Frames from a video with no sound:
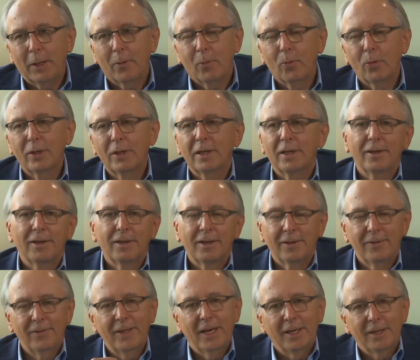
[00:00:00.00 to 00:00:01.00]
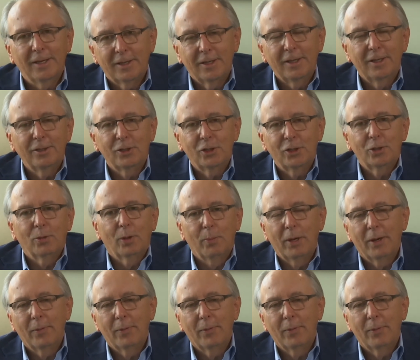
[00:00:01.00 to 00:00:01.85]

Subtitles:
What did that teach you about?